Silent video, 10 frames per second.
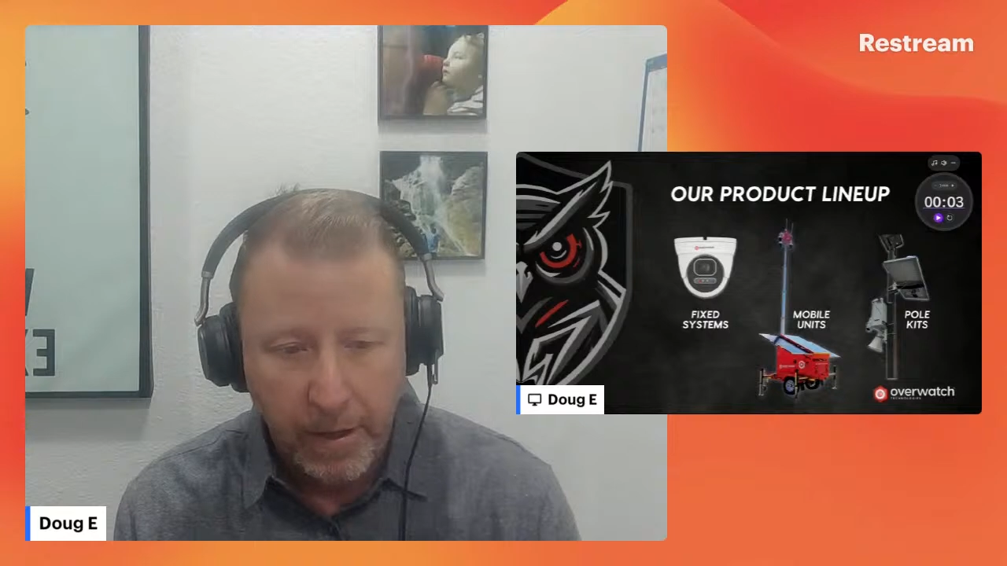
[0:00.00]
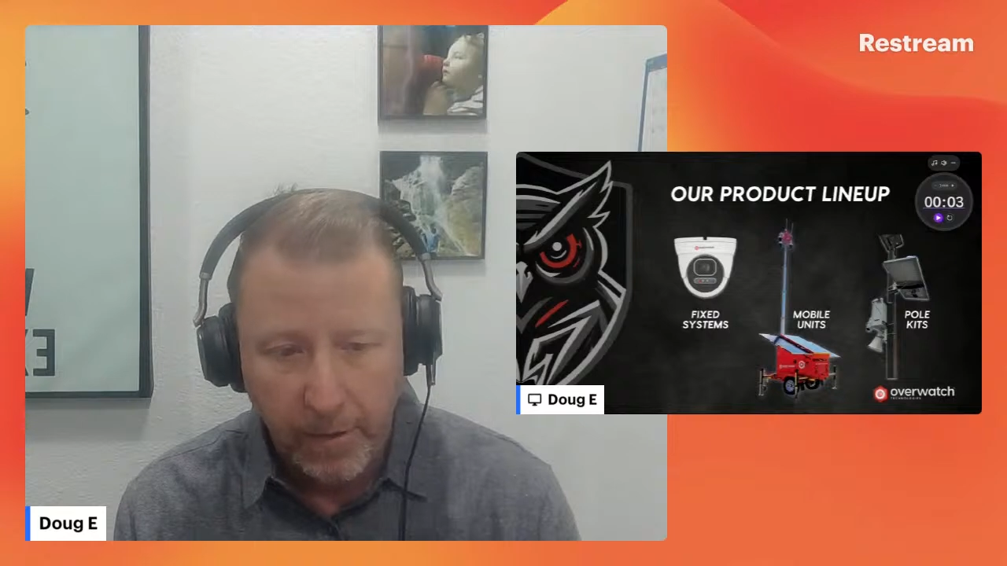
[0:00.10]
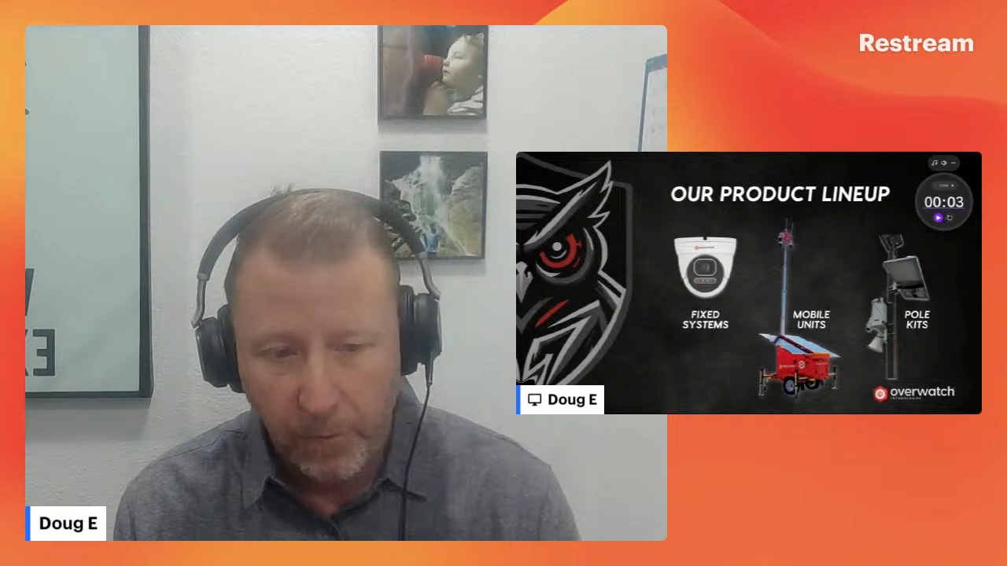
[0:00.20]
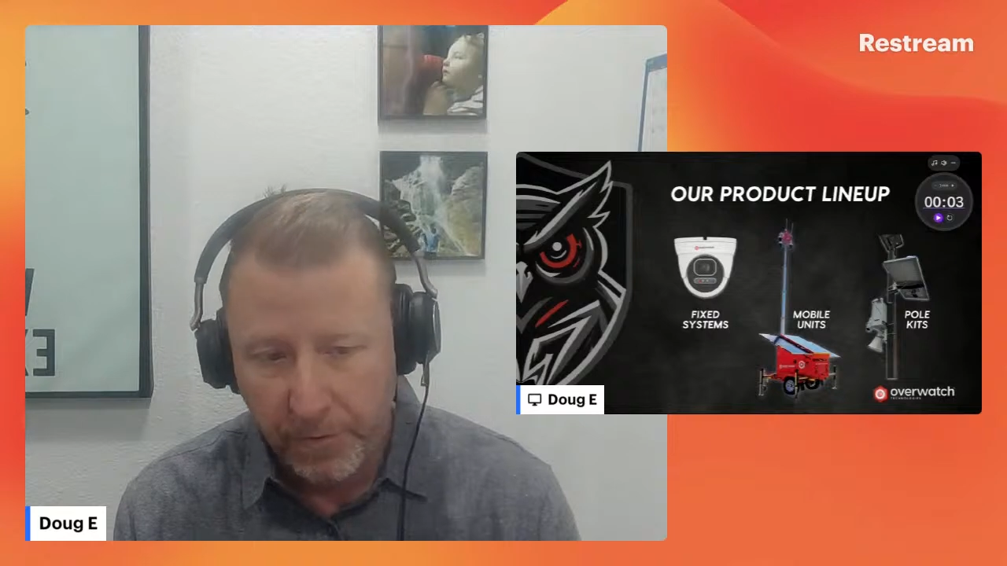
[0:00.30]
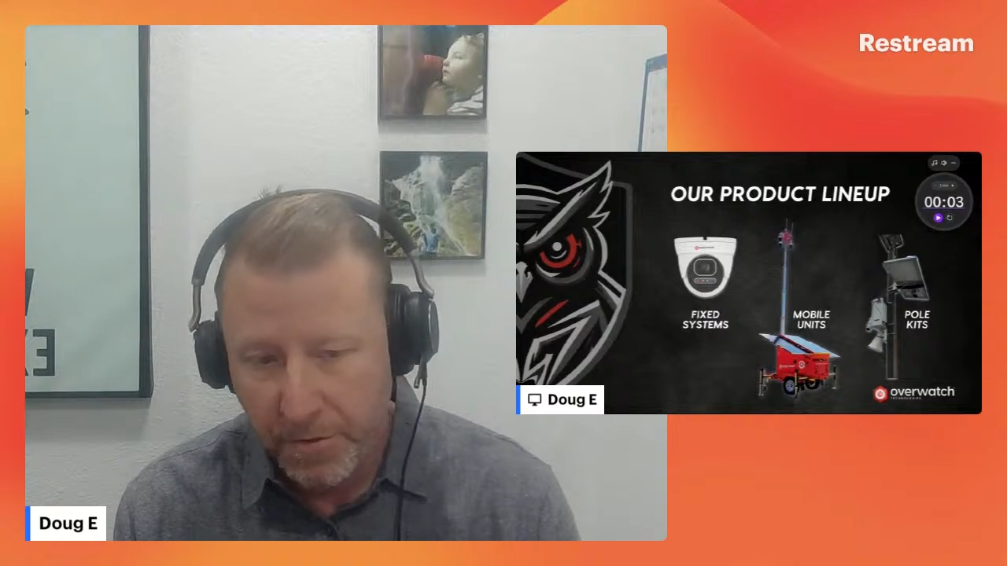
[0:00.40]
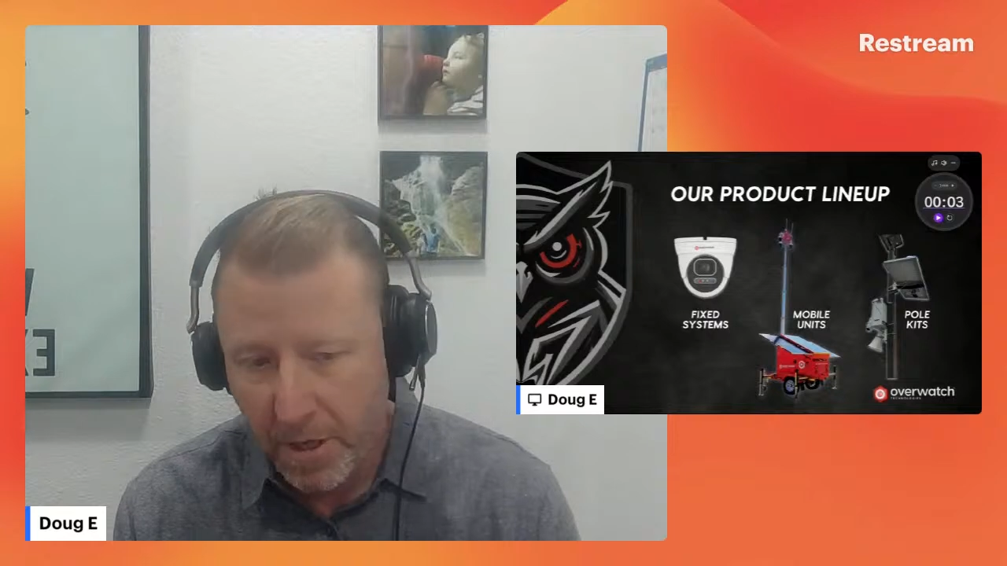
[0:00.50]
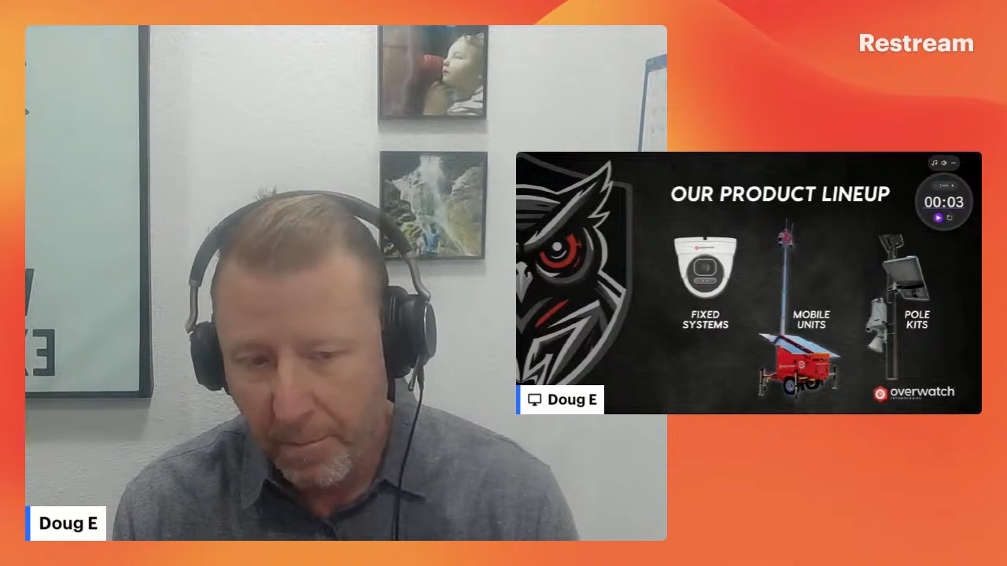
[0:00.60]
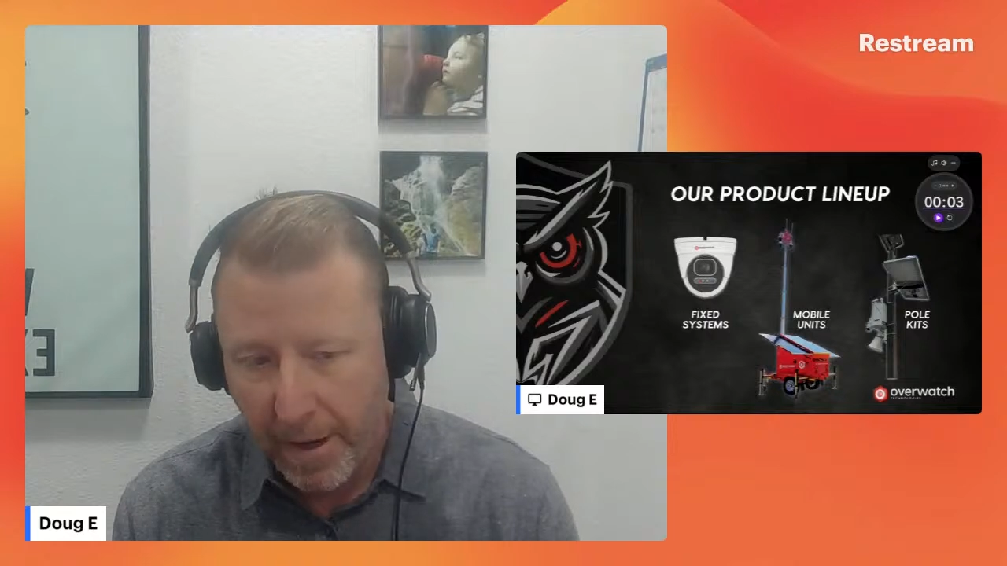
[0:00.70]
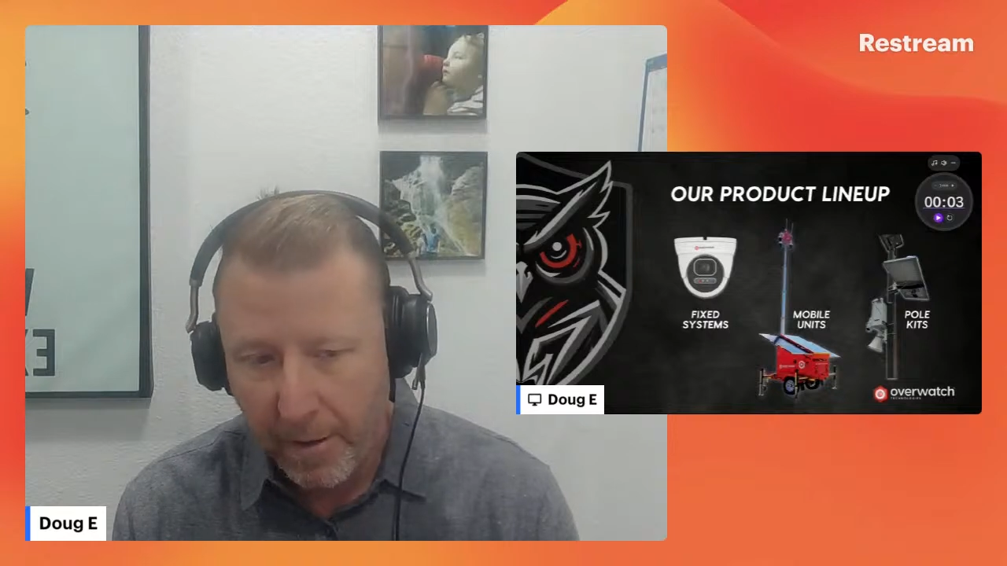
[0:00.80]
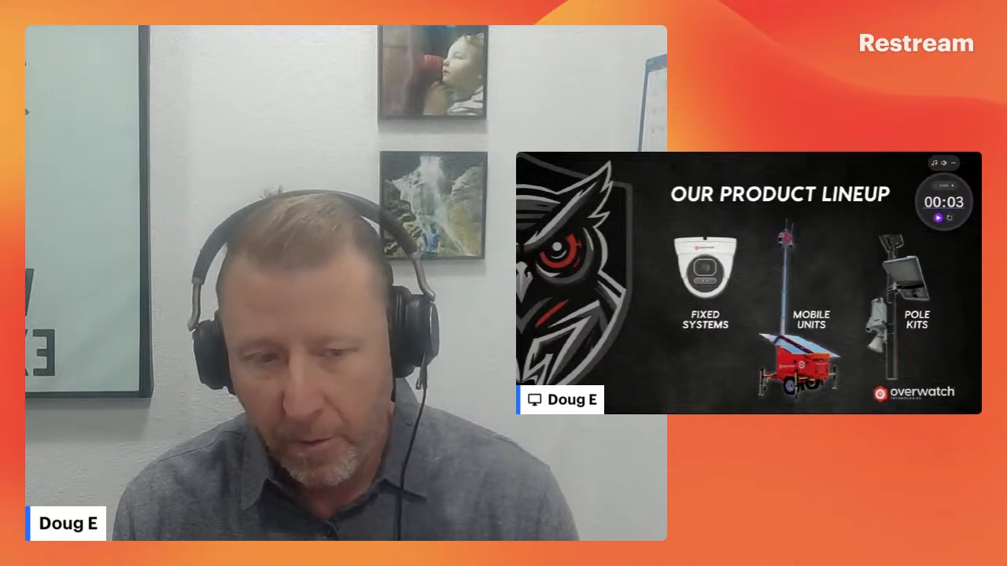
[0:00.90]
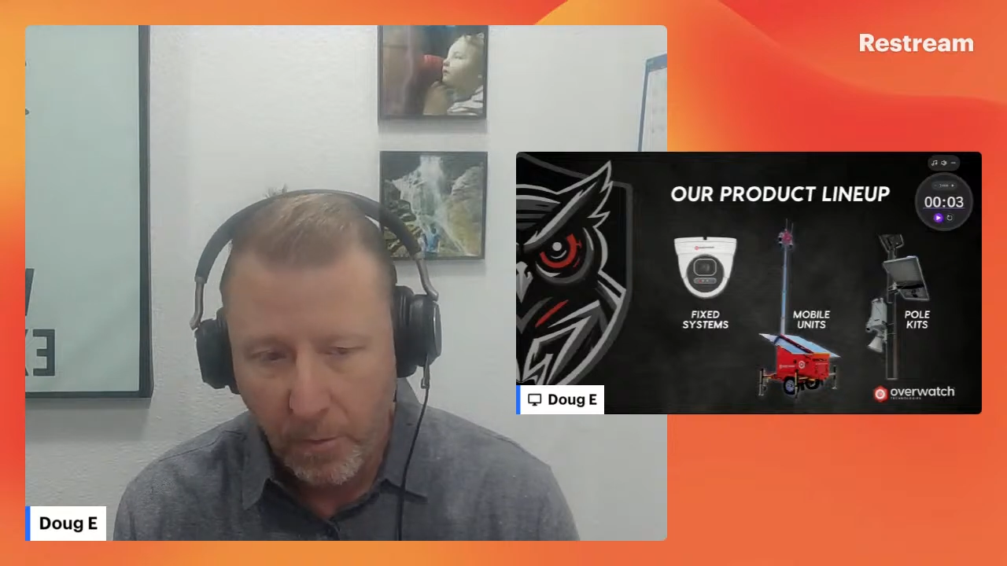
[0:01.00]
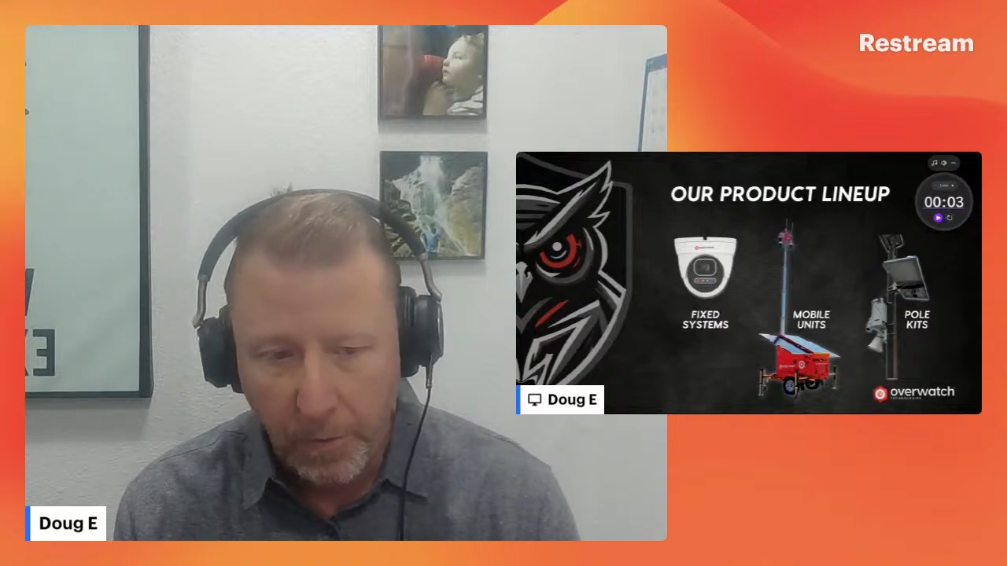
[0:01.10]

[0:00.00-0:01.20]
where there's not power,